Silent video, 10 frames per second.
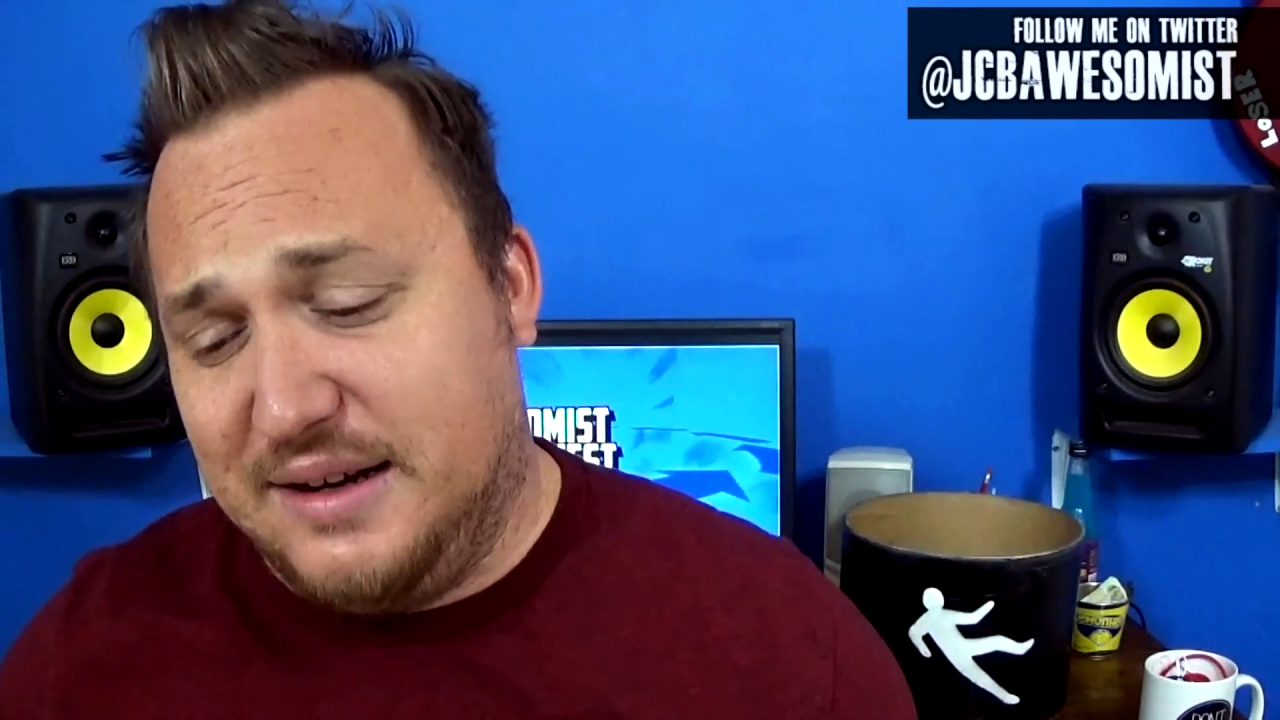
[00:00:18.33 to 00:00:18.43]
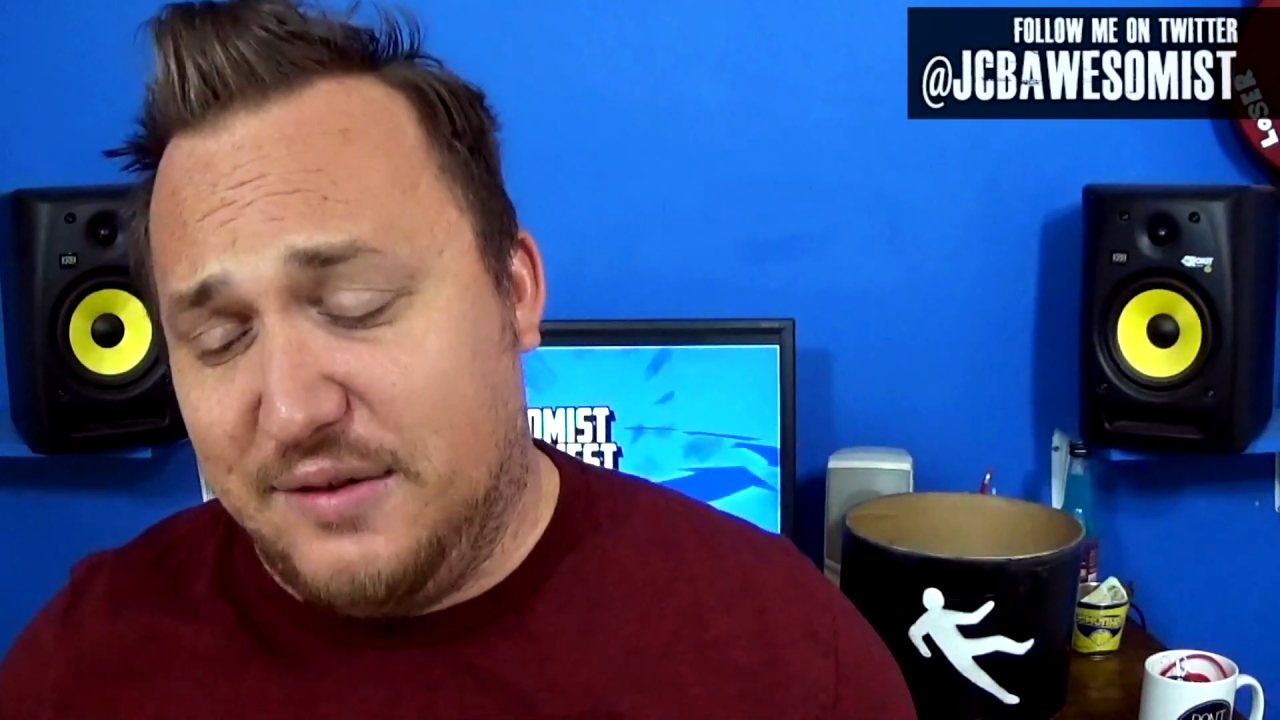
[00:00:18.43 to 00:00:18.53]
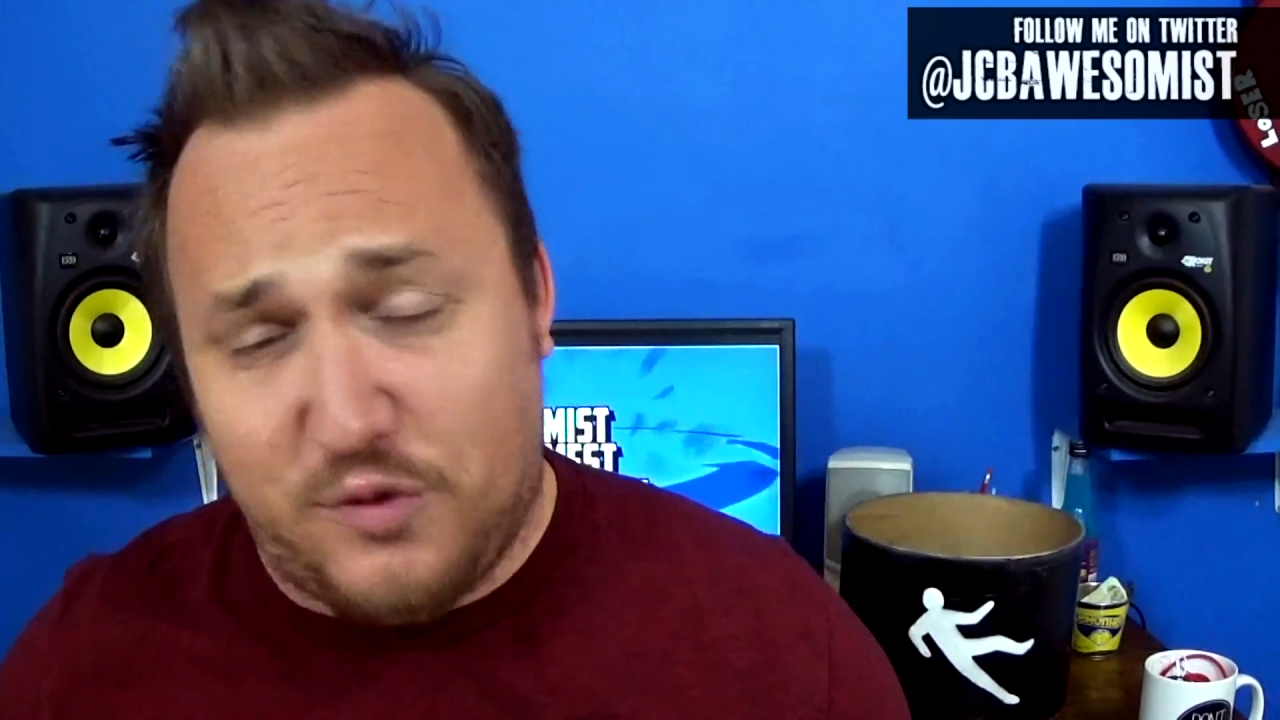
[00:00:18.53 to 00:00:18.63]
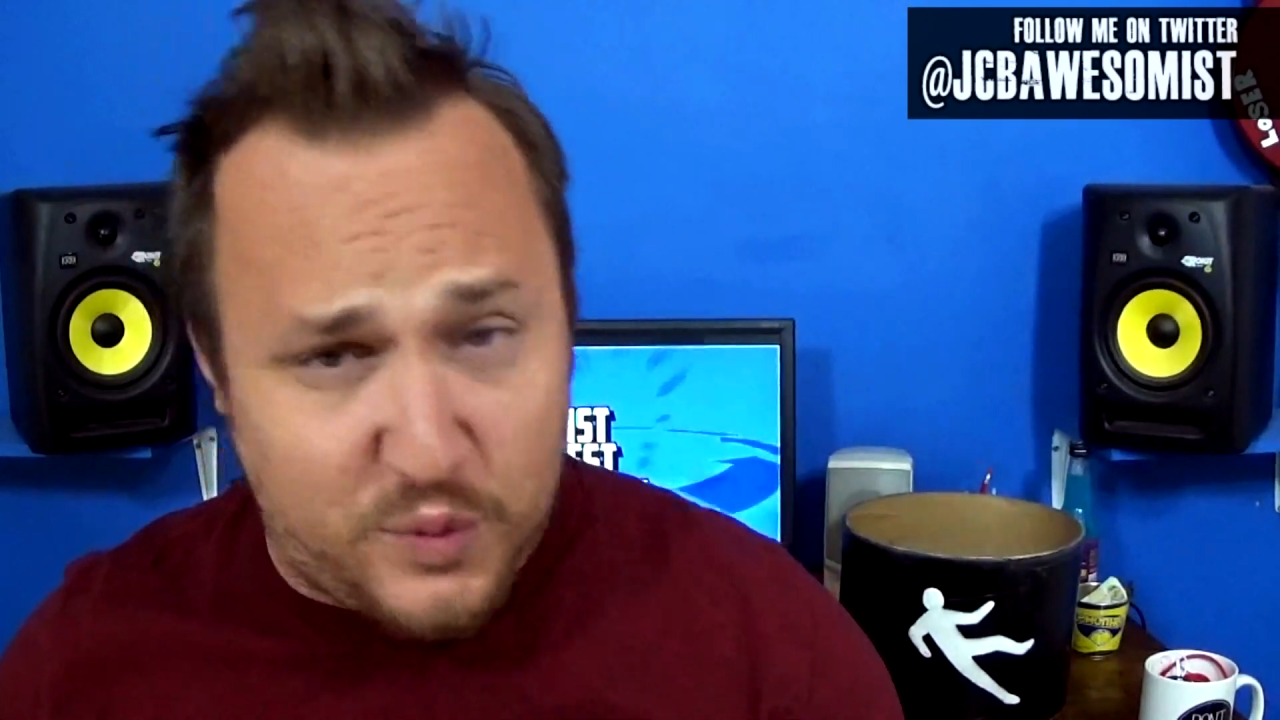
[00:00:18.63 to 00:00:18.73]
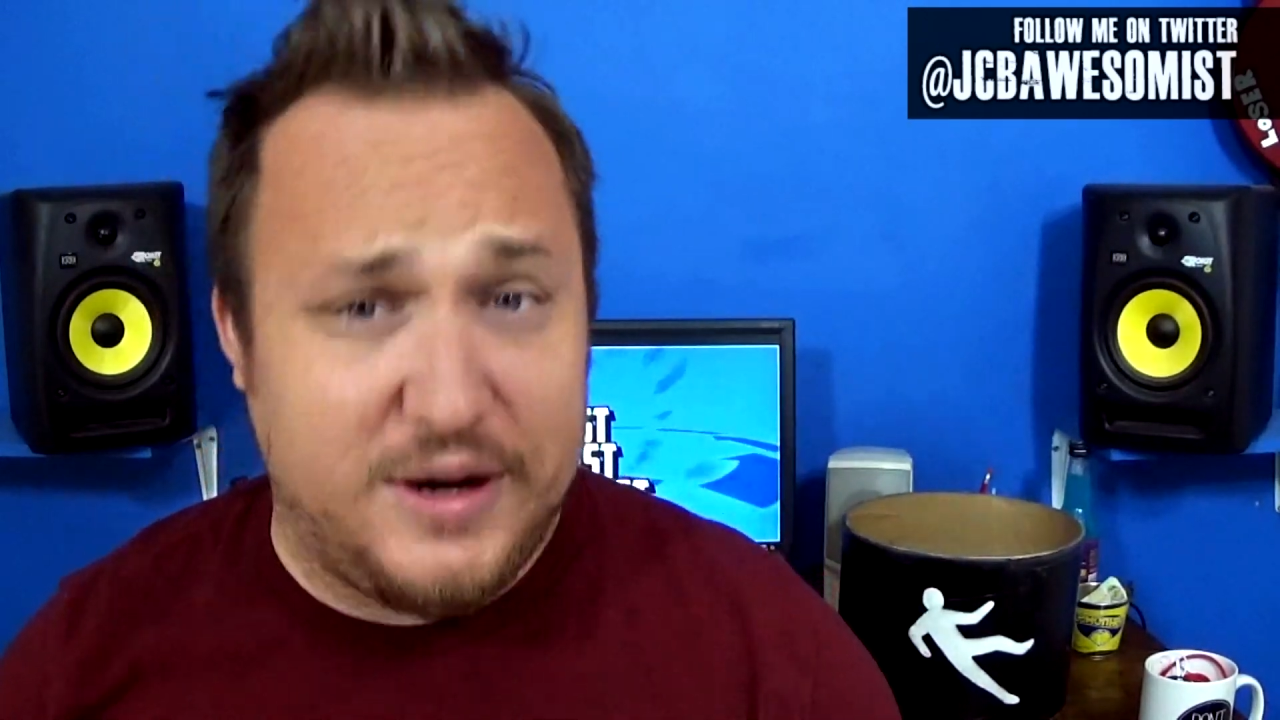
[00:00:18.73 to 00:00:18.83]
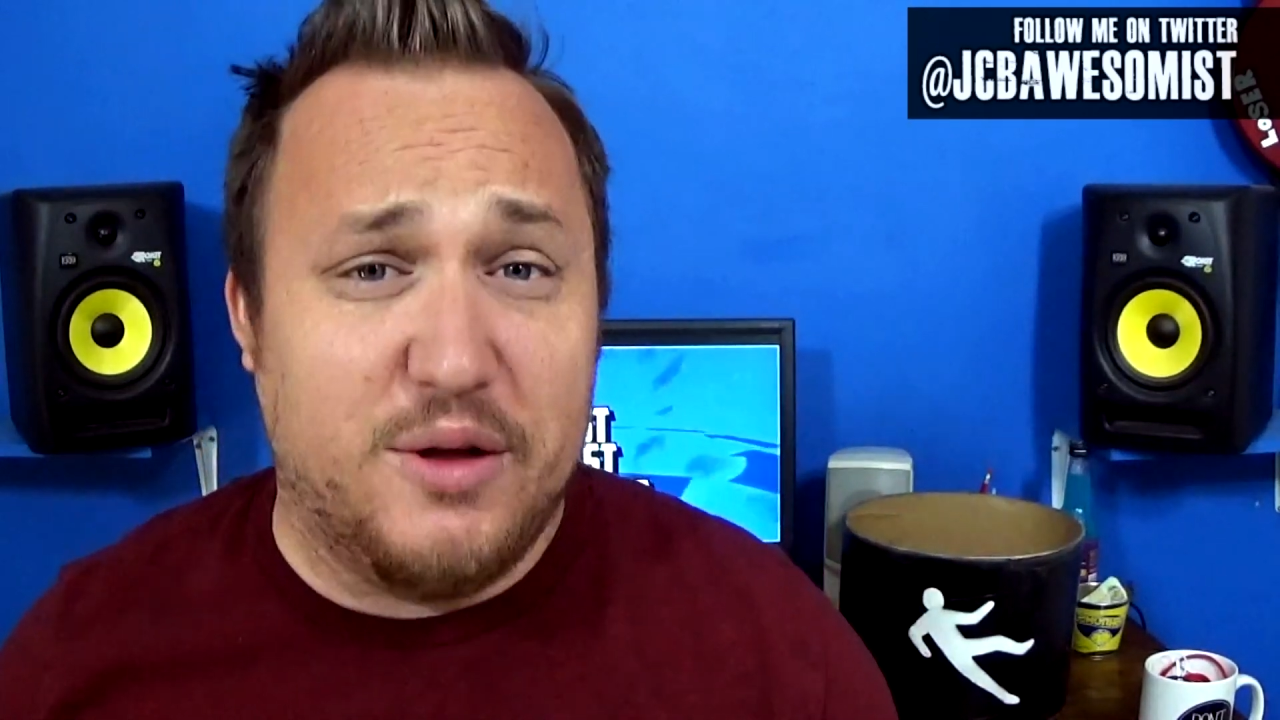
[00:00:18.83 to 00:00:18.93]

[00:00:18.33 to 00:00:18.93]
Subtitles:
For real